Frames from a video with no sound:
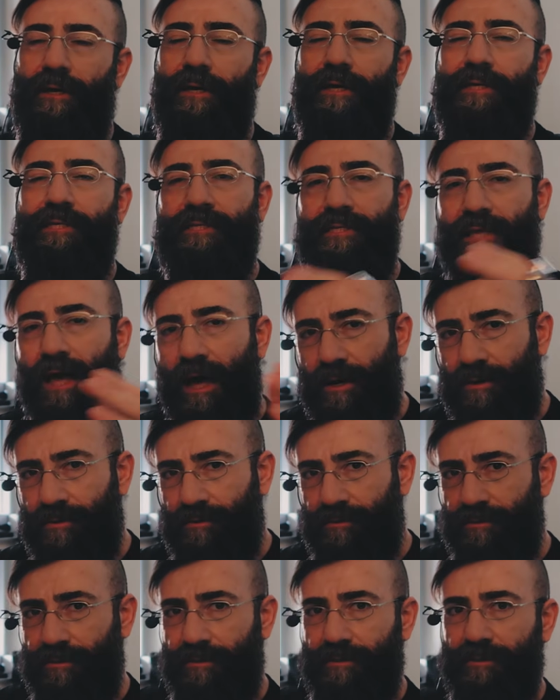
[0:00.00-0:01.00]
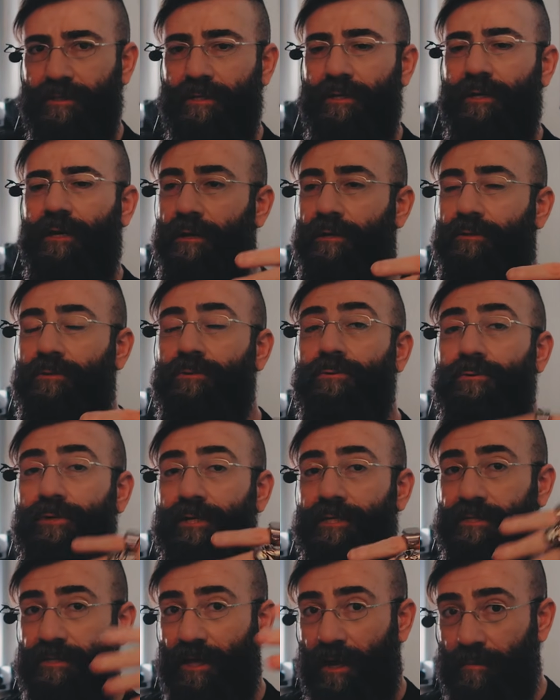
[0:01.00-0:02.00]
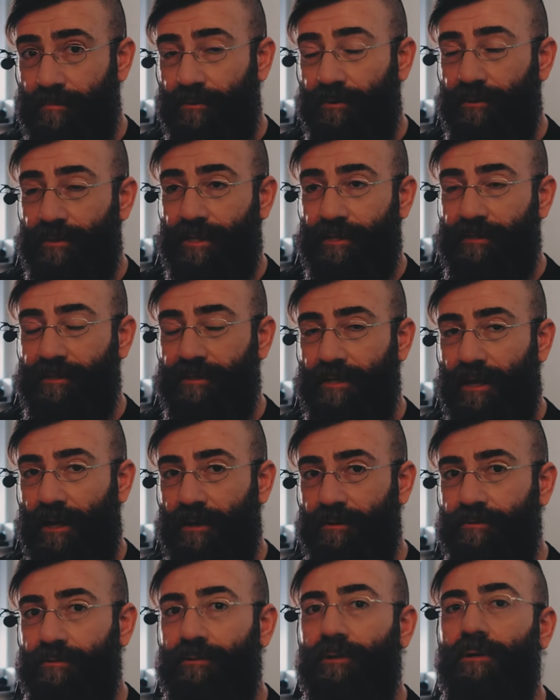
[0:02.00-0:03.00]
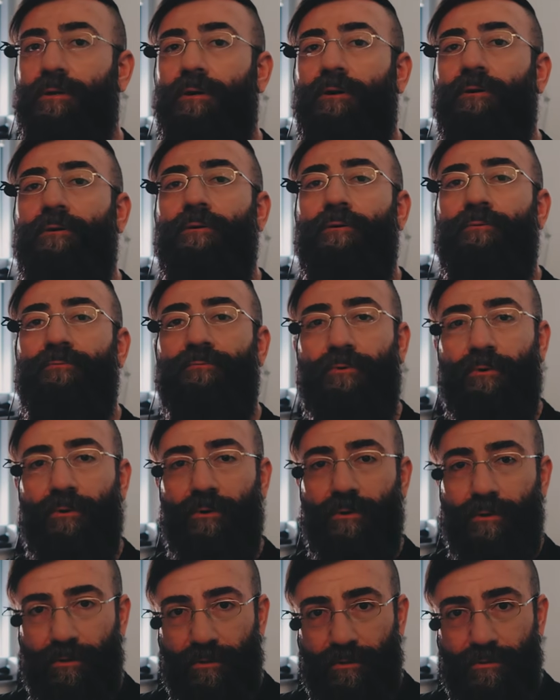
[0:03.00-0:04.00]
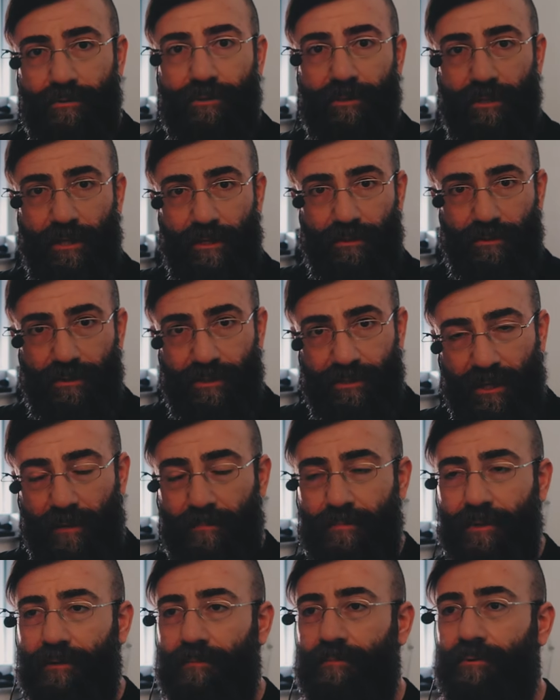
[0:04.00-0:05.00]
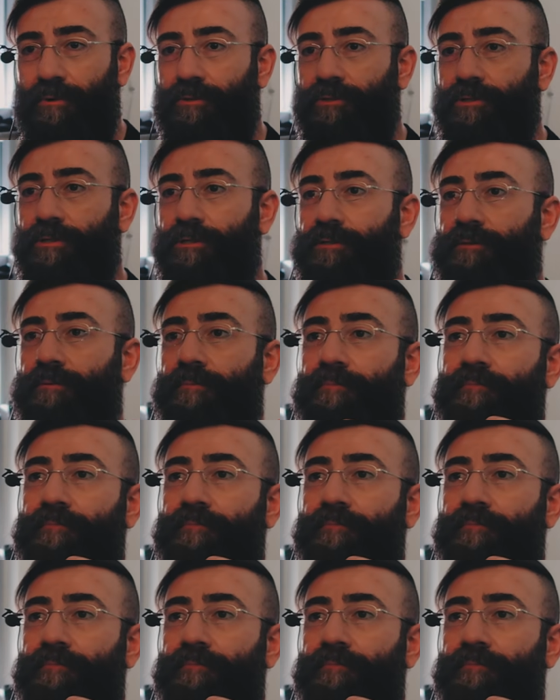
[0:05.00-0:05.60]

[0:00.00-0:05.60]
a sound and you resample that sound for use in your sampling project.